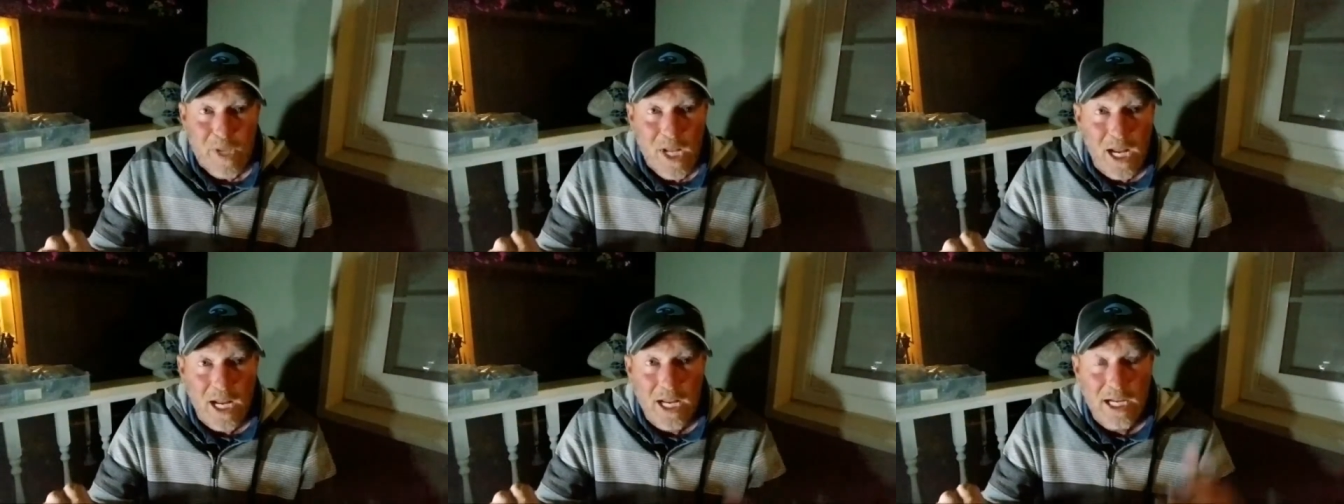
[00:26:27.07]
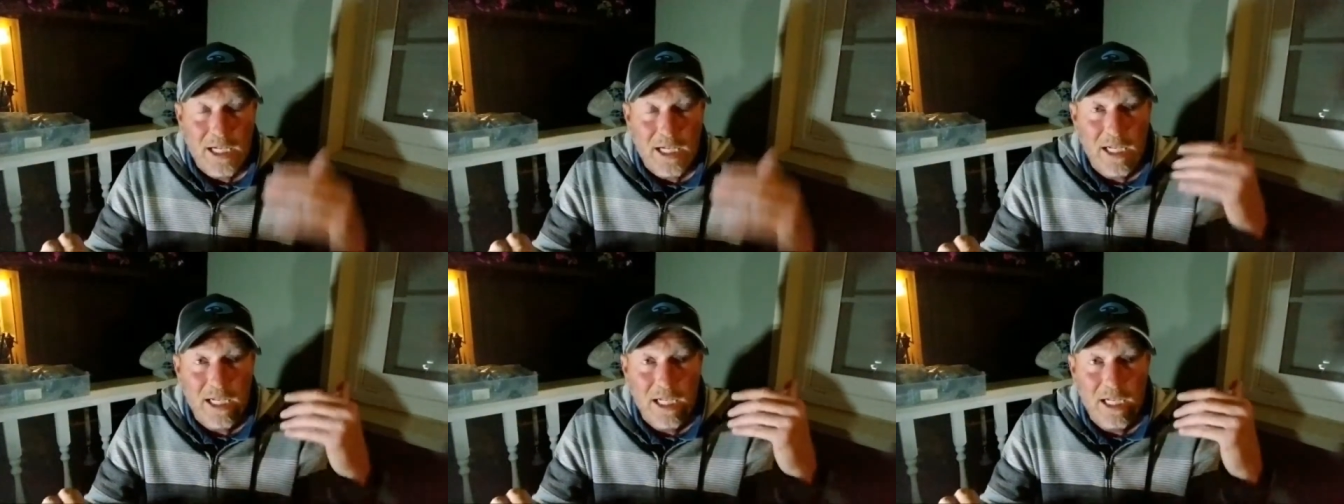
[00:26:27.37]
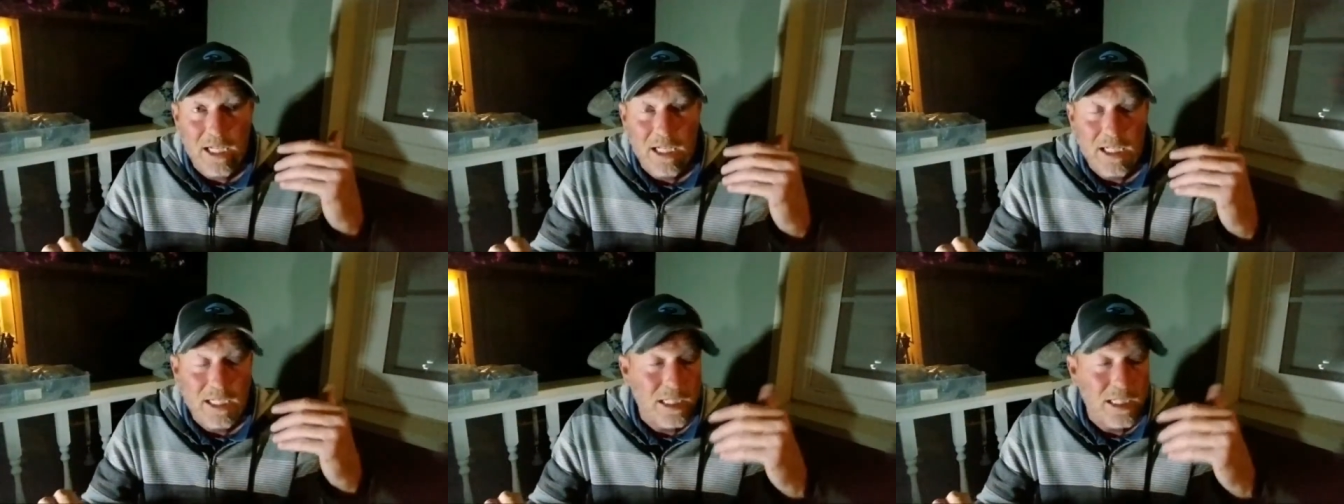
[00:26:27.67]
And
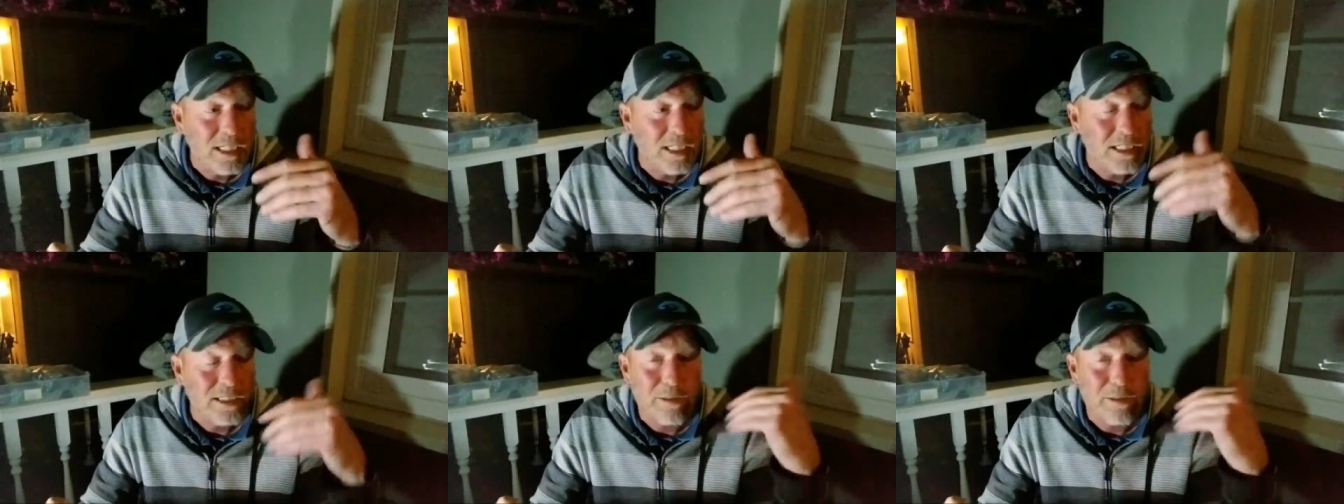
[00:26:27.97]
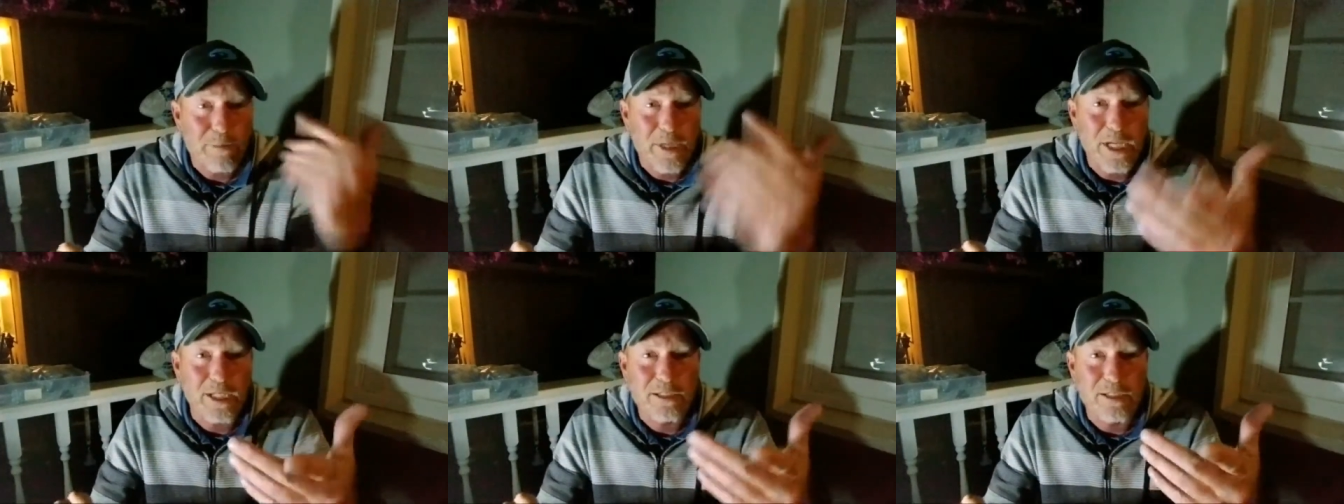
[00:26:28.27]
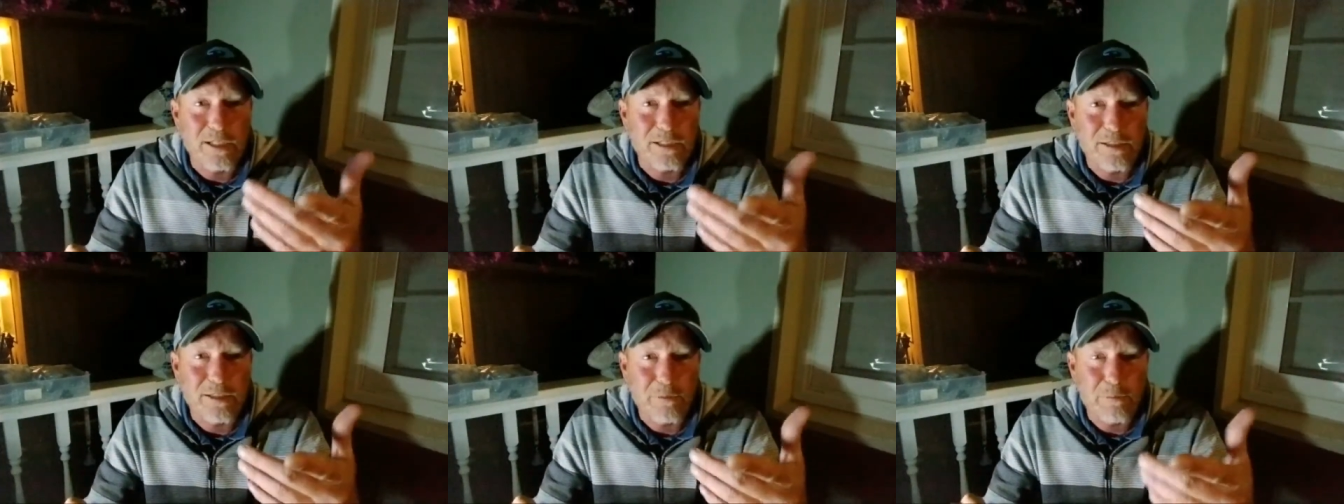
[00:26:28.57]
somebody else
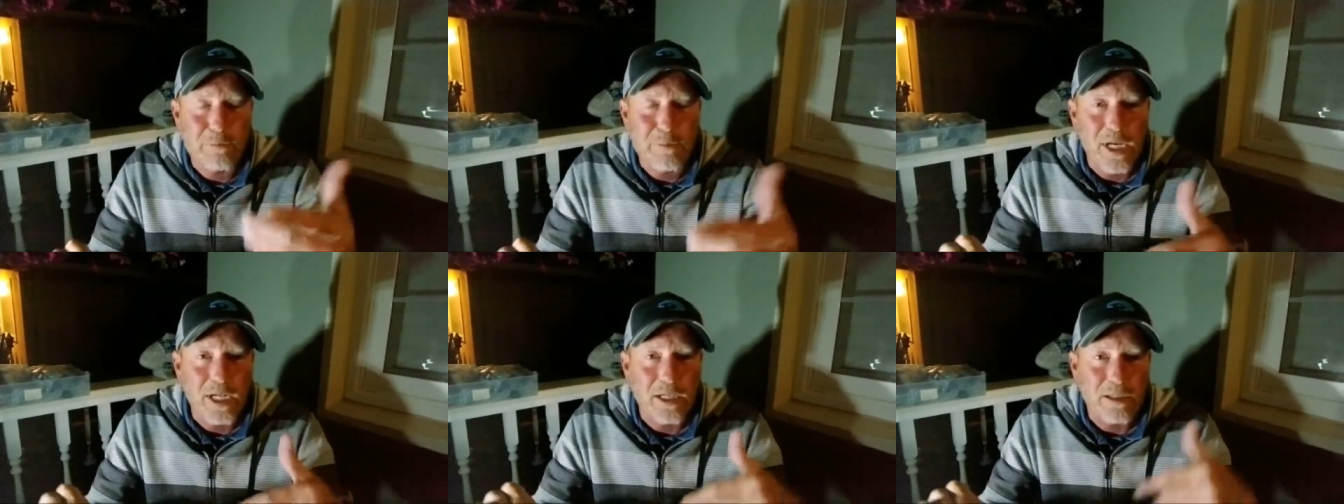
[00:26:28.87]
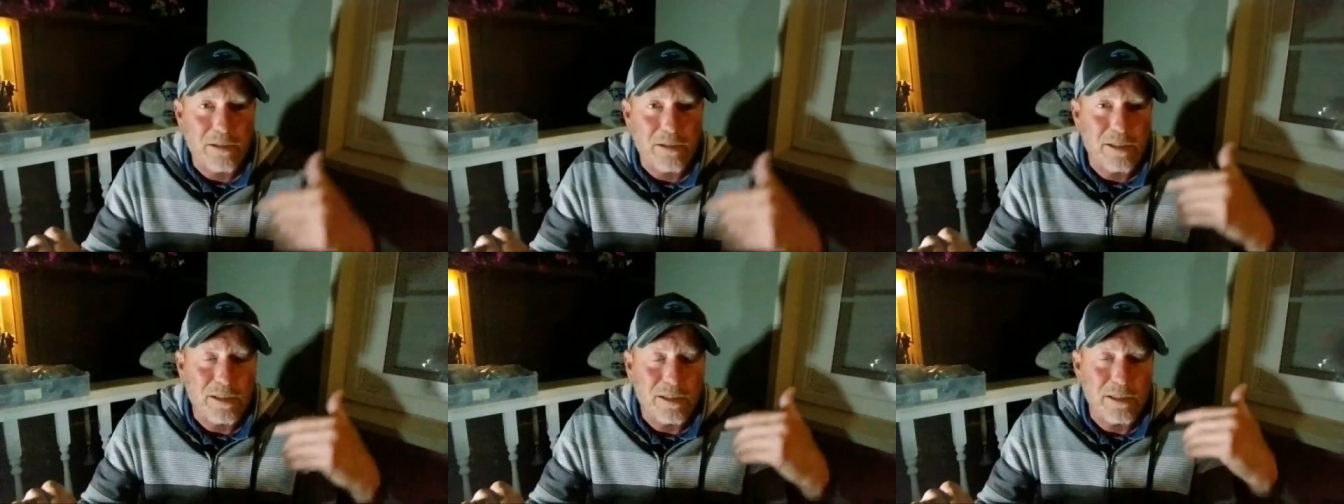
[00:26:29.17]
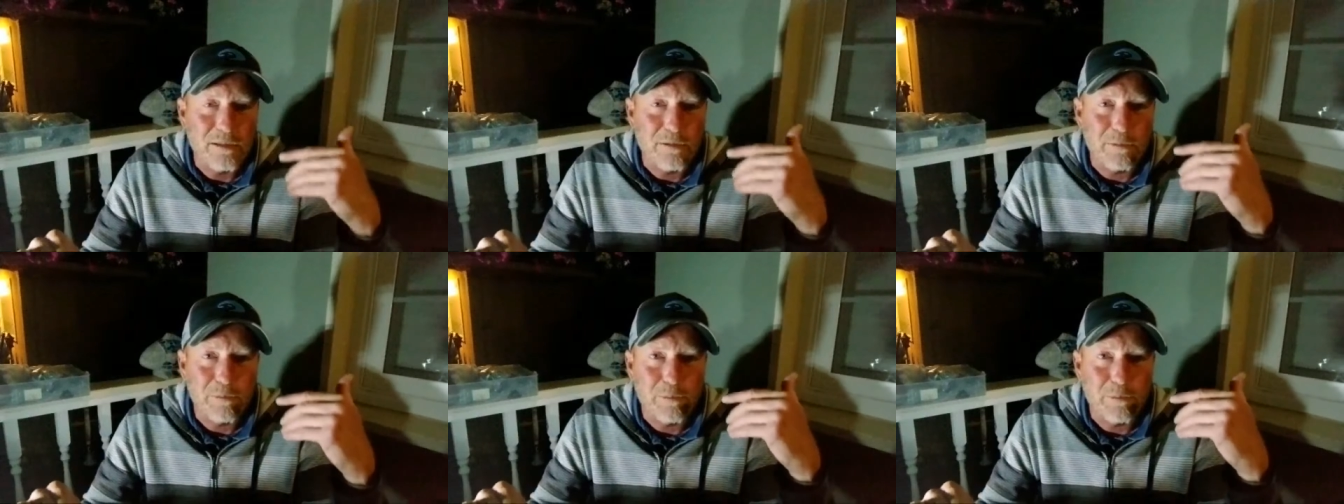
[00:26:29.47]
said something about
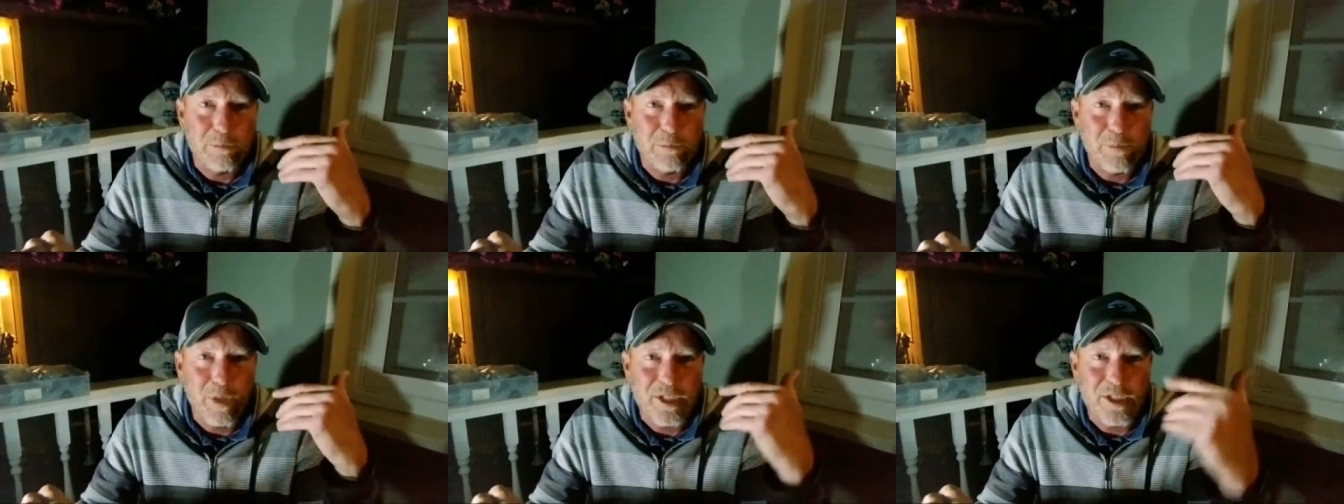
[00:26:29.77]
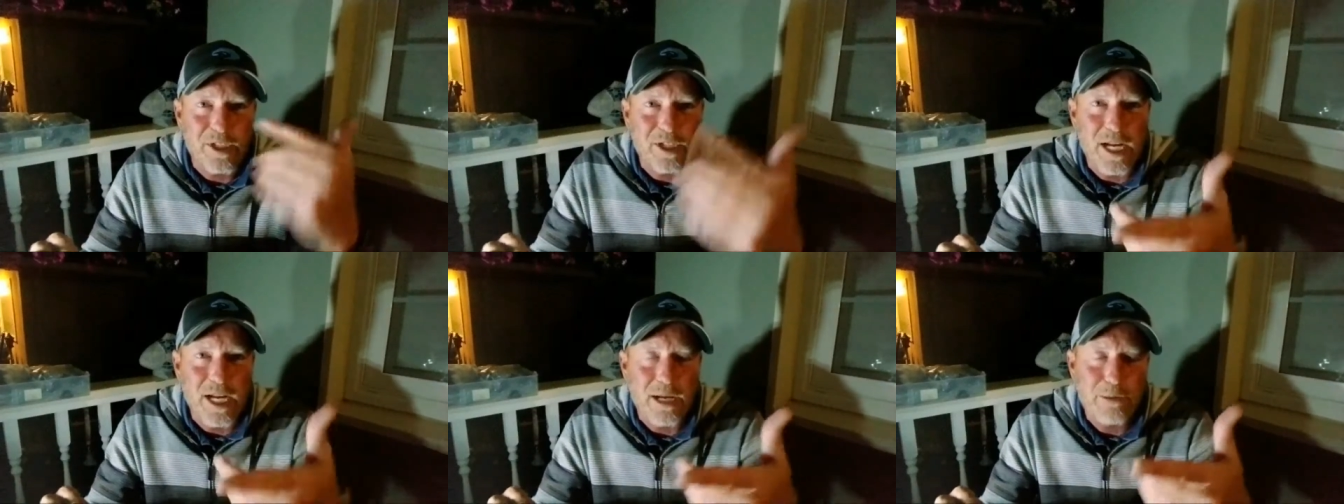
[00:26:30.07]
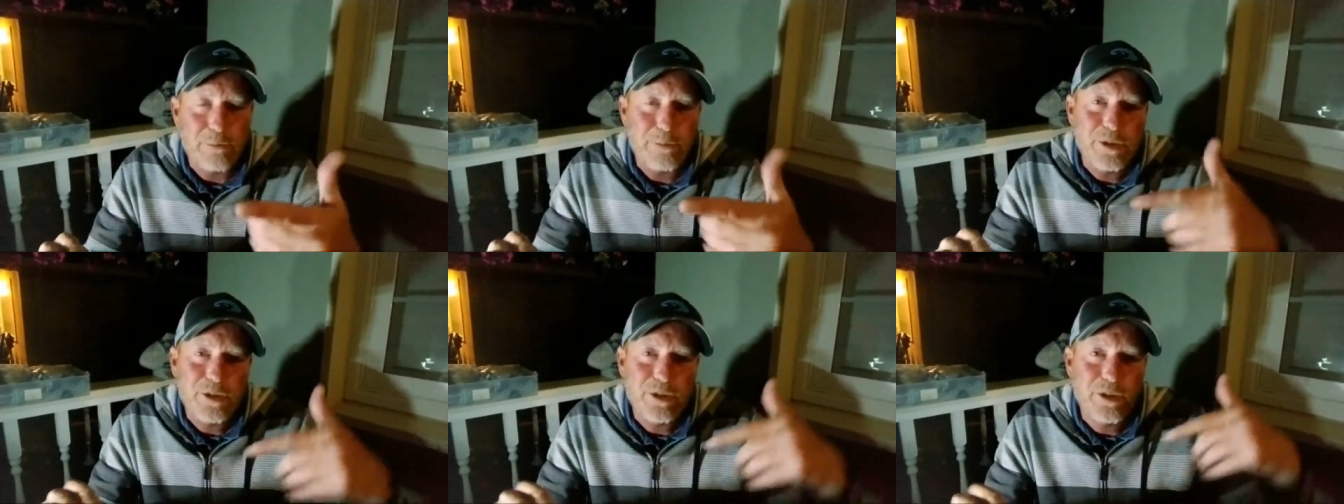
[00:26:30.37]
a bunch of
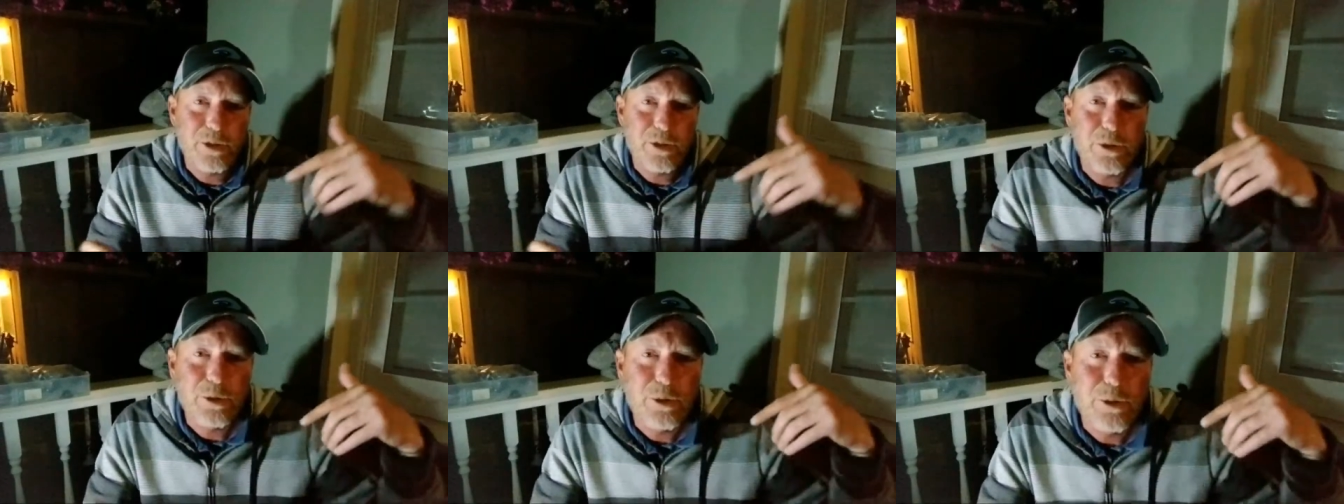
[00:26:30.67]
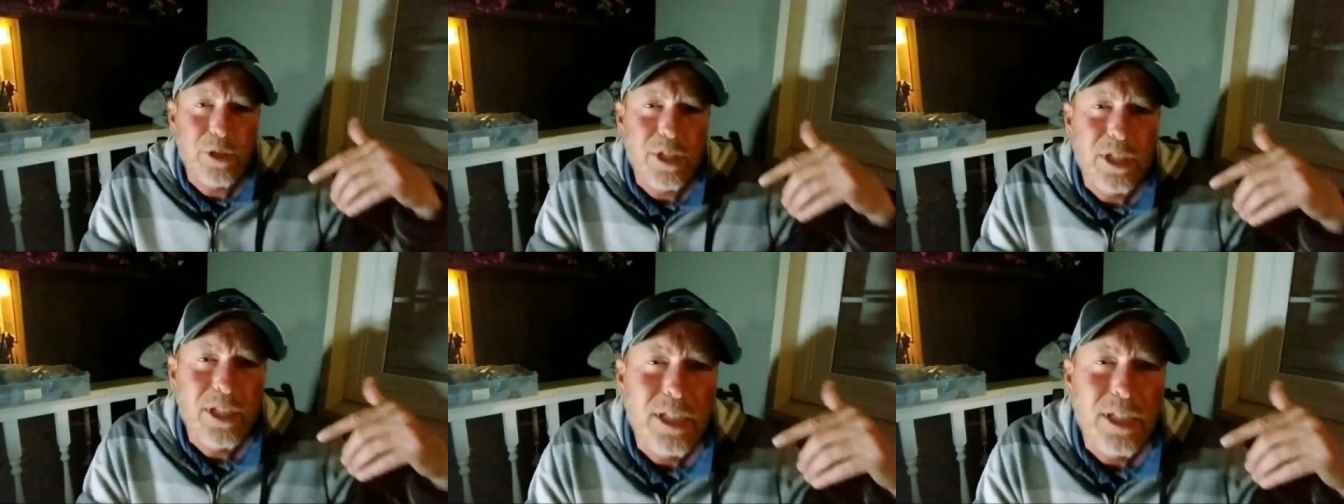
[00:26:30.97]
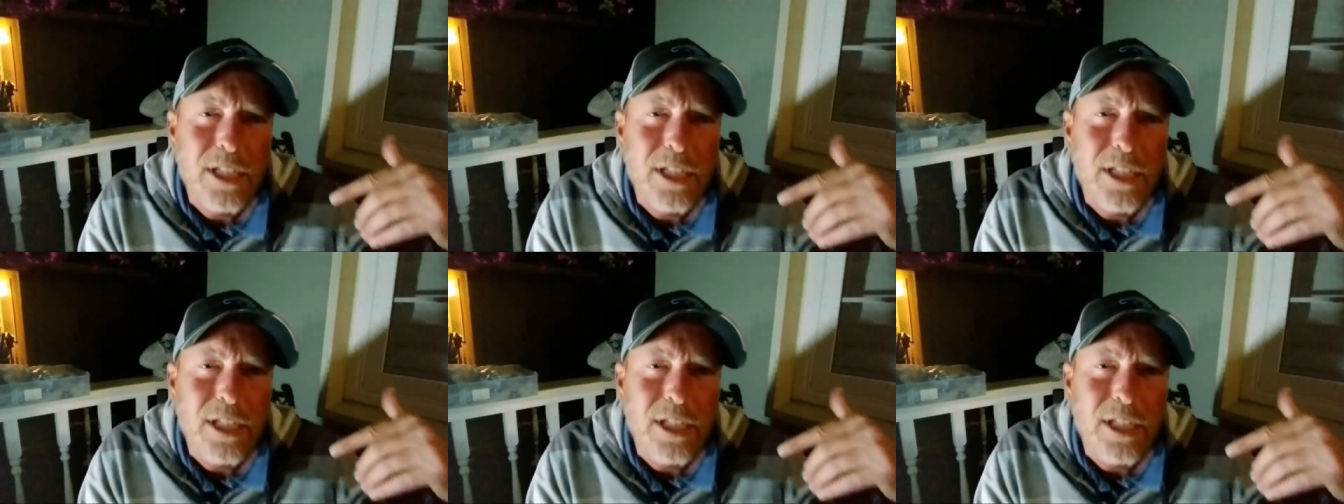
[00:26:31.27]
names to